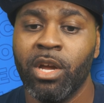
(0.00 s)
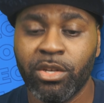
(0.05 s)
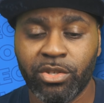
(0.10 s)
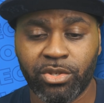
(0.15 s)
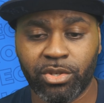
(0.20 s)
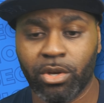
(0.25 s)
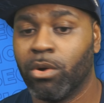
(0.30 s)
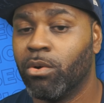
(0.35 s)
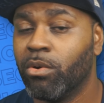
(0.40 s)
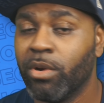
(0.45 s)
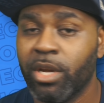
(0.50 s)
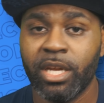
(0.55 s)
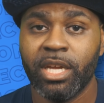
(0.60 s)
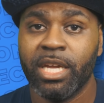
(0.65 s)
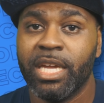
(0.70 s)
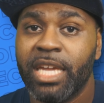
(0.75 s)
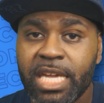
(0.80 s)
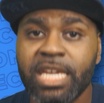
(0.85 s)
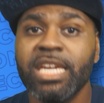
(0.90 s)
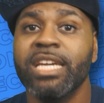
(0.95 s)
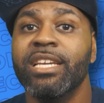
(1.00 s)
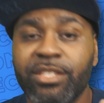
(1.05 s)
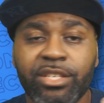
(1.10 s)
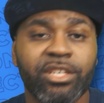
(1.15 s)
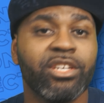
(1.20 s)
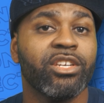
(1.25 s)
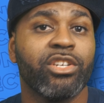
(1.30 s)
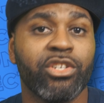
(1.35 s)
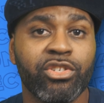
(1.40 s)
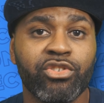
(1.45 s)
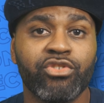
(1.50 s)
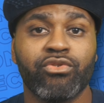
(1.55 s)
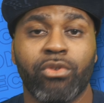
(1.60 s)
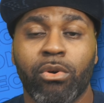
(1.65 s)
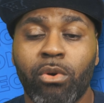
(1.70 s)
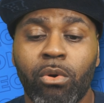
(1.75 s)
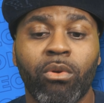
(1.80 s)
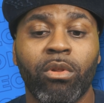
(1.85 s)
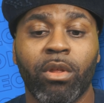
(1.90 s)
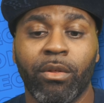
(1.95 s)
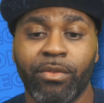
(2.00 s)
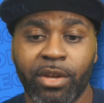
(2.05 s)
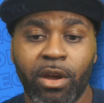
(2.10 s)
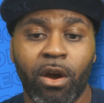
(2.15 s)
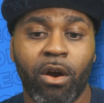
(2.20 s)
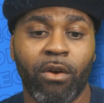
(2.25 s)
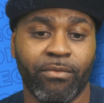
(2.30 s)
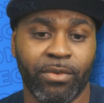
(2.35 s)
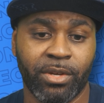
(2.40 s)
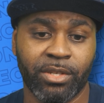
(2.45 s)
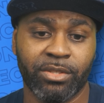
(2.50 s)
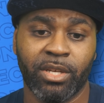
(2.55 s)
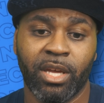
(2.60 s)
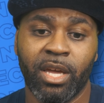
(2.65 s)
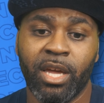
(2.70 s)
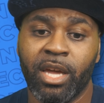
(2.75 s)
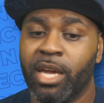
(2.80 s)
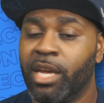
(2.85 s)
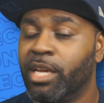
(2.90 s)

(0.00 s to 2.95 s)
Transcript: So he is in control of the offense.